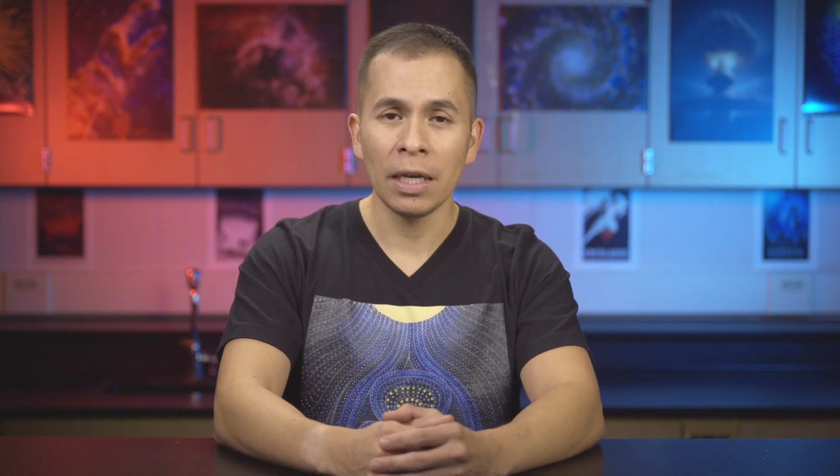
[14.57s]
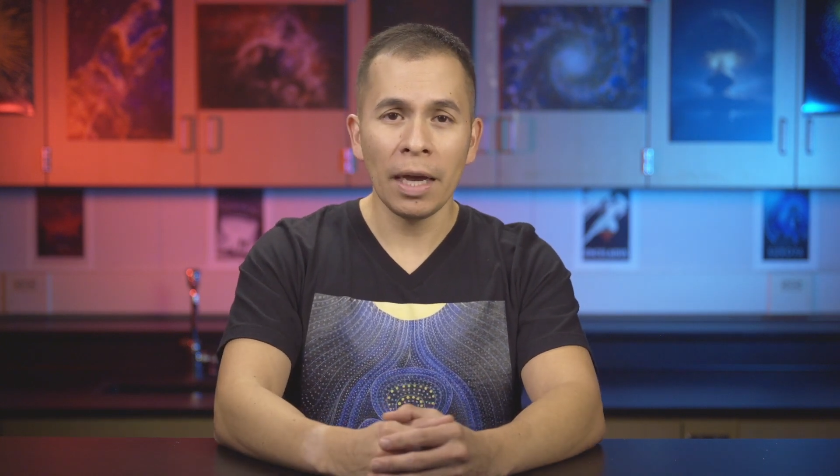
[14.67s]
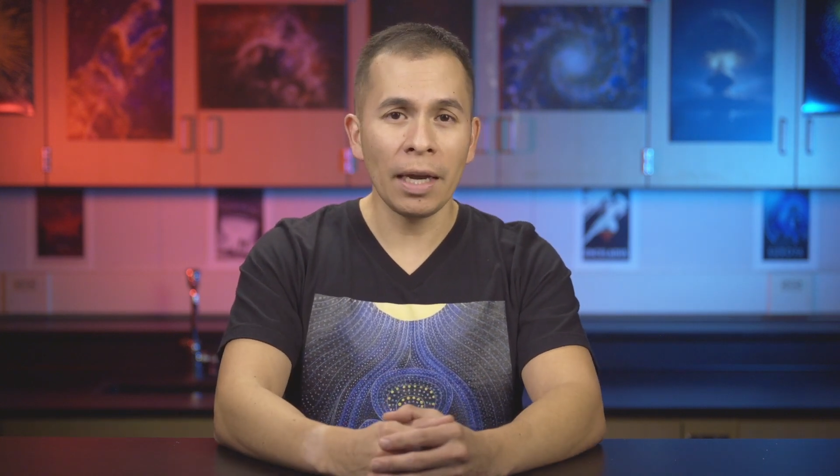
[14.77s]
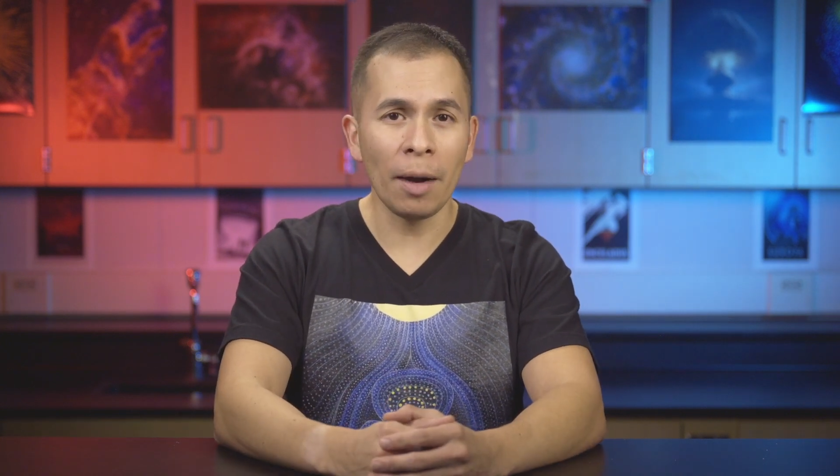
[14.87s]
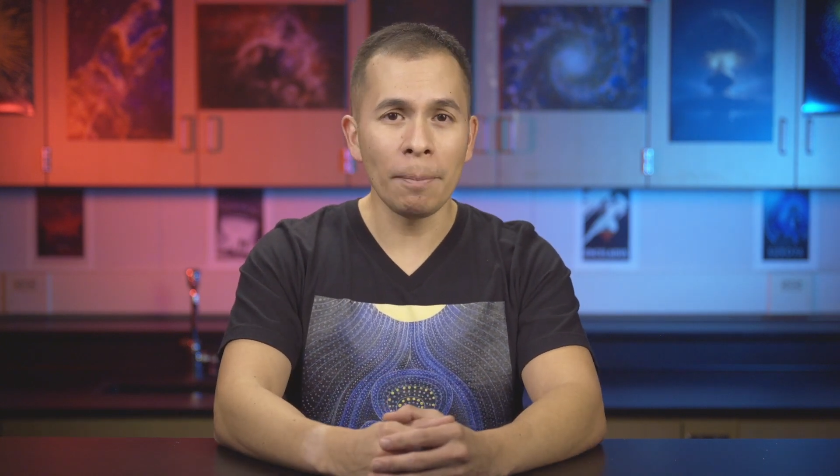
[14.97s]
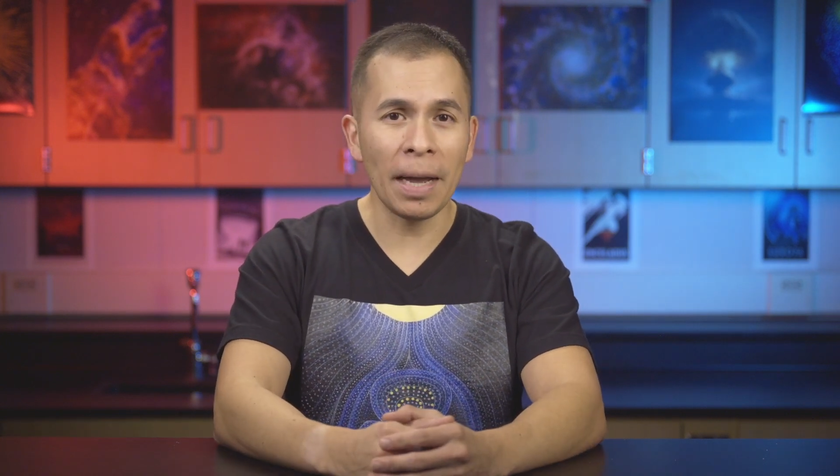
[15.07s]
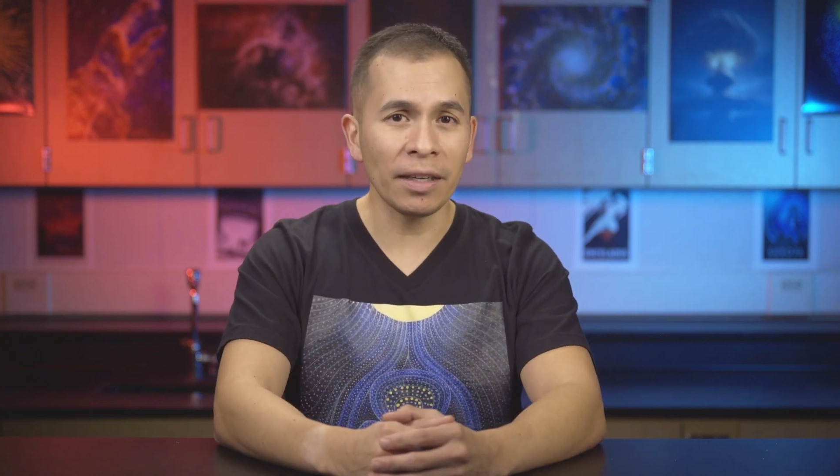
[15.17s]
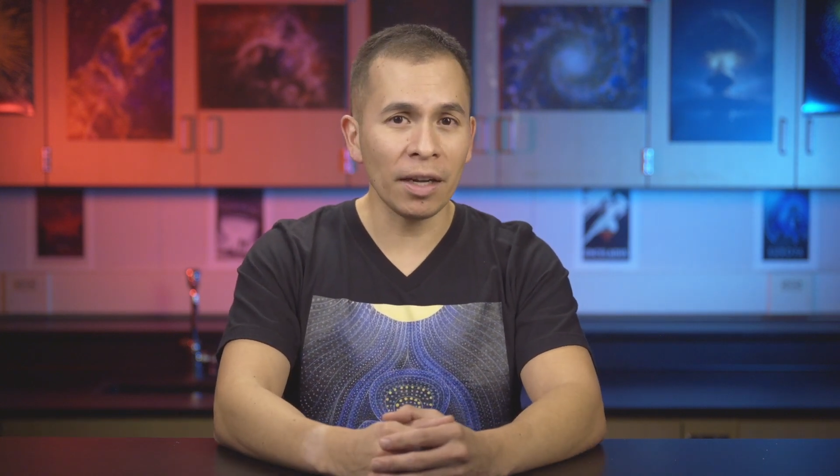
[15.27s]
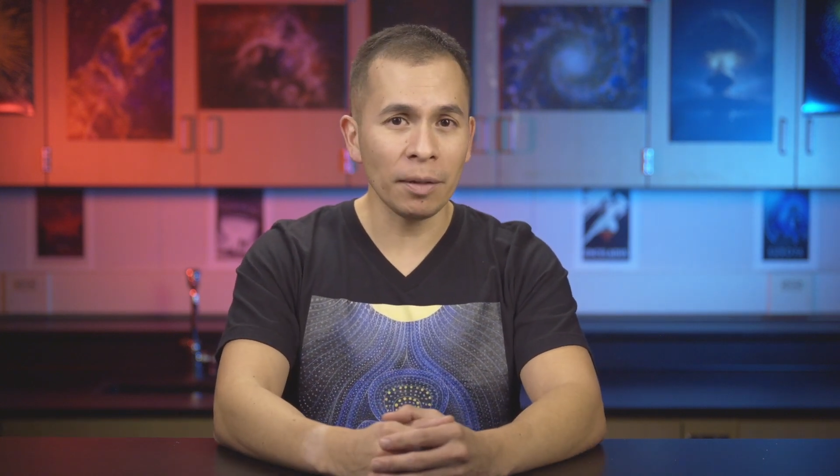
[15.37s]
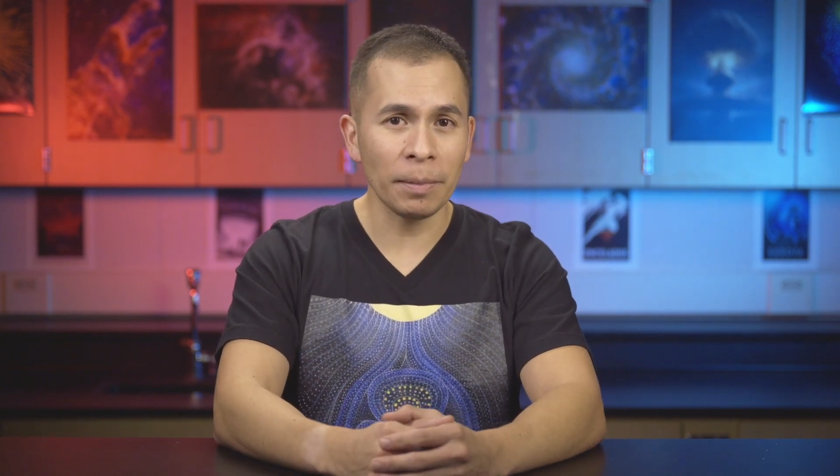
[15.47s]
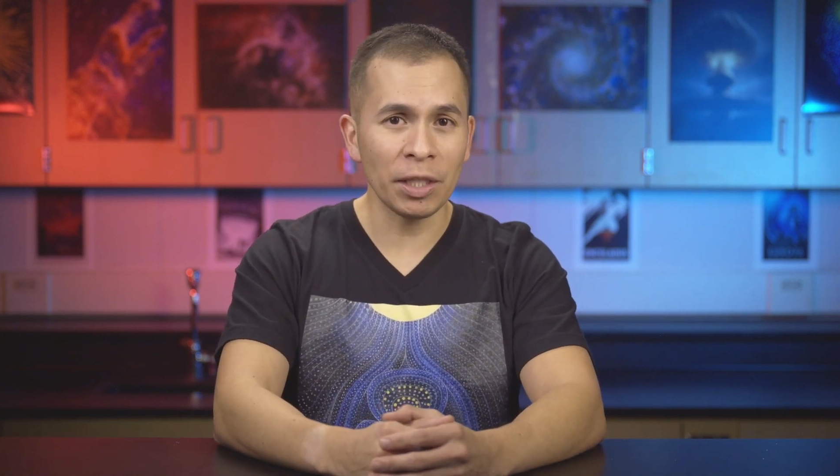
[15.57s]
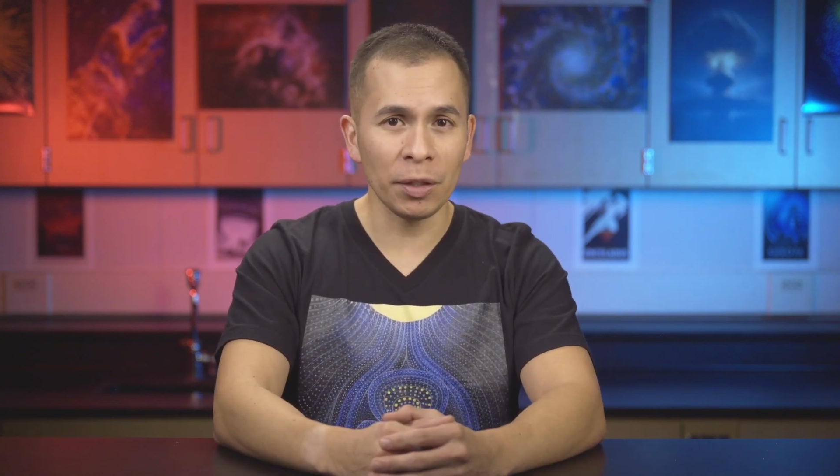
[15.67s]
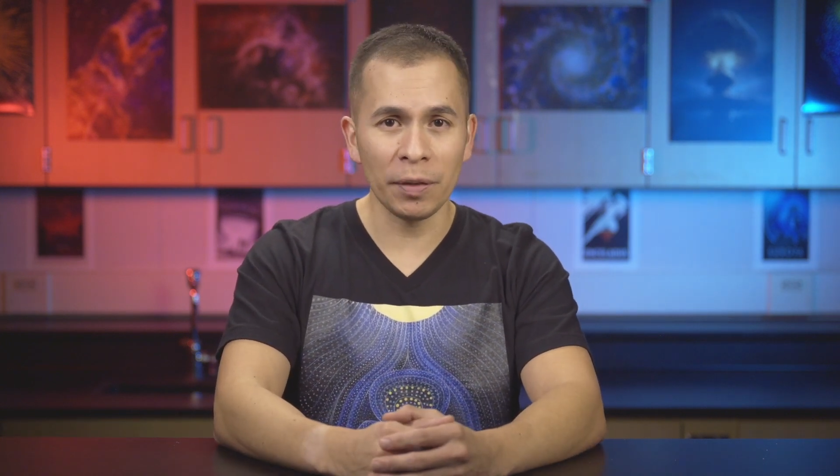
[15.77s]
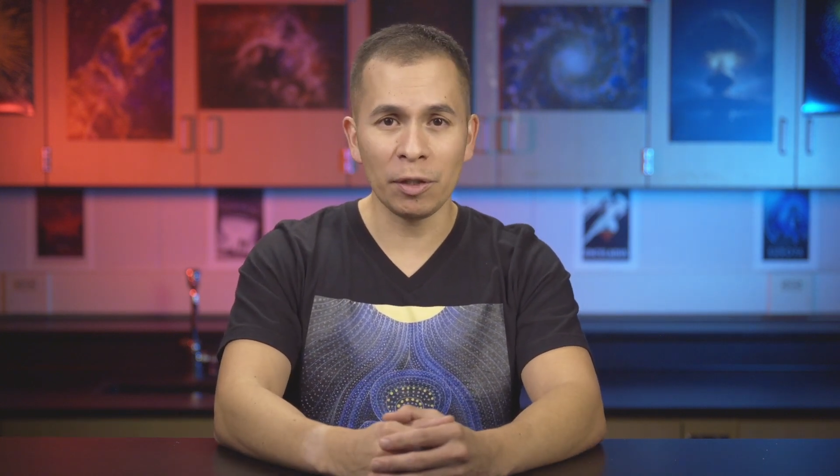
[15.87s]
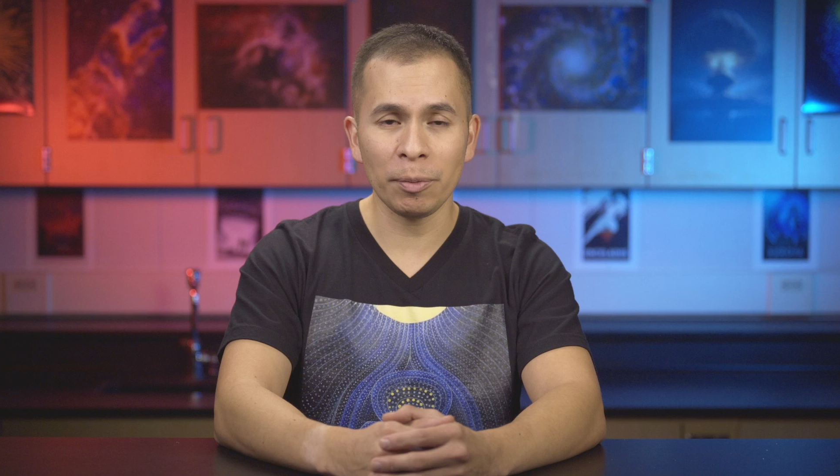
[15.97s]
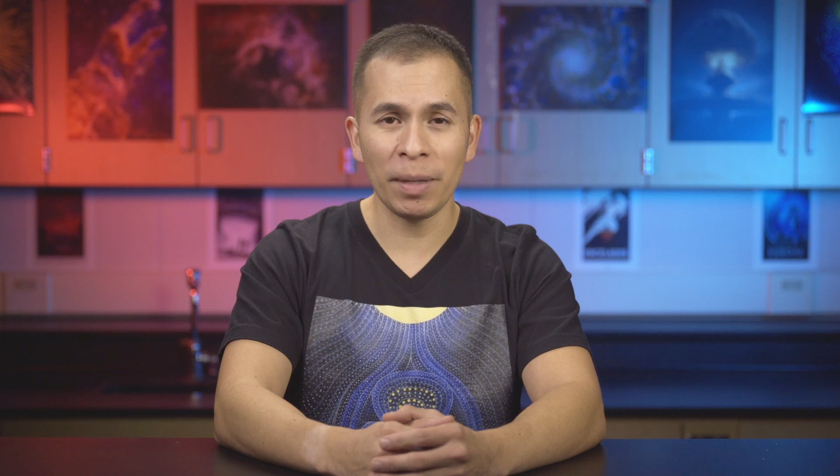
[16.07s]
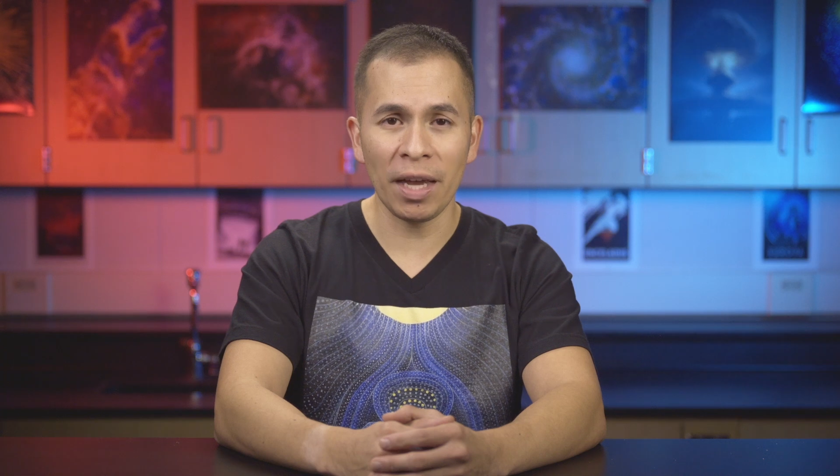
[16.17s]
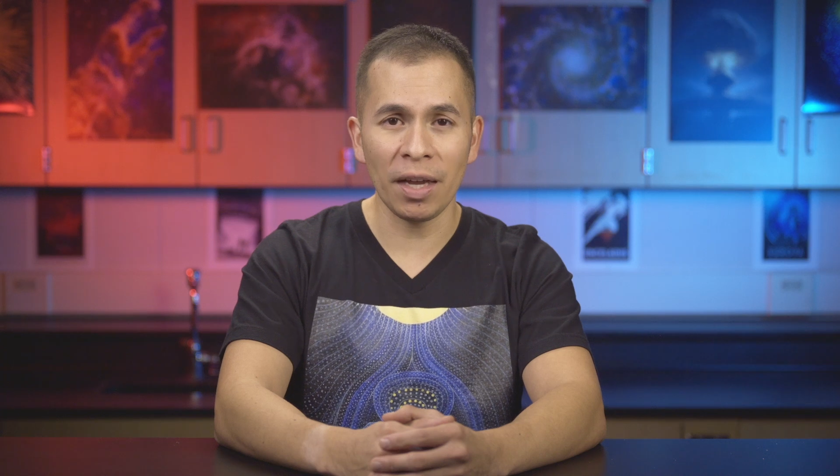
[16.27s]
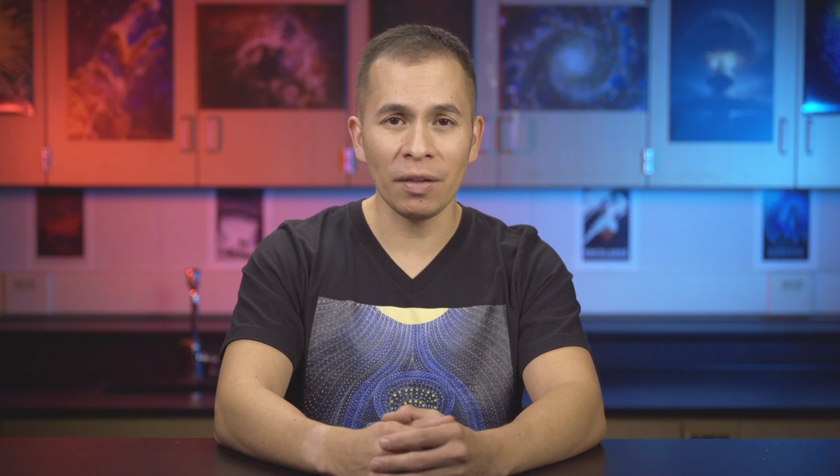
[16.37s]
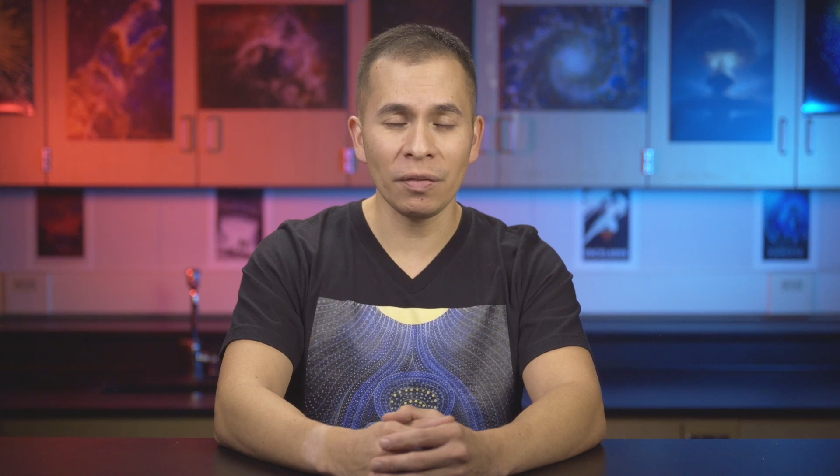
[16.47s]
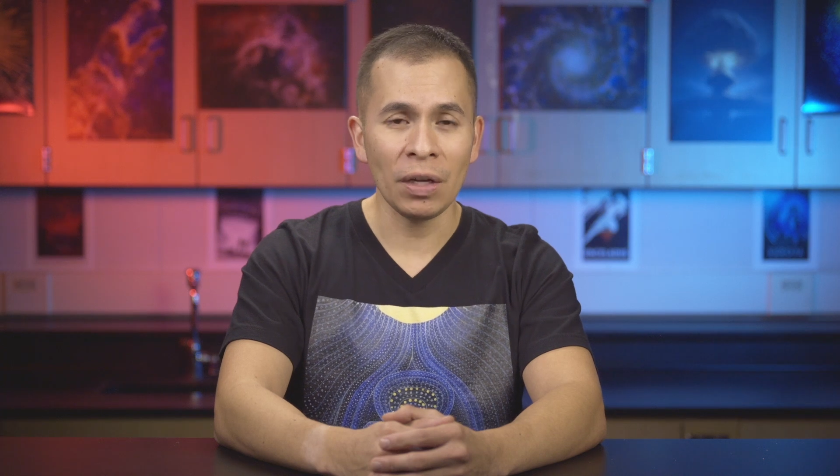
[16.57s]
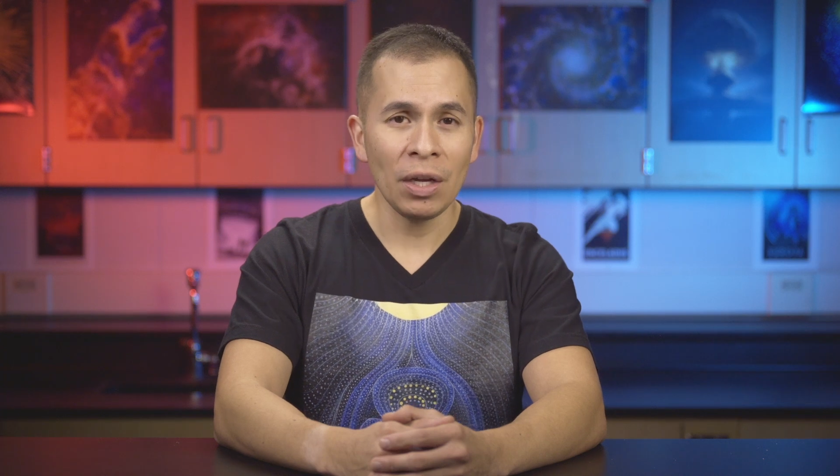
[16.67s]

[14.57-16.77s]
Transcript: and how magnetic materials behave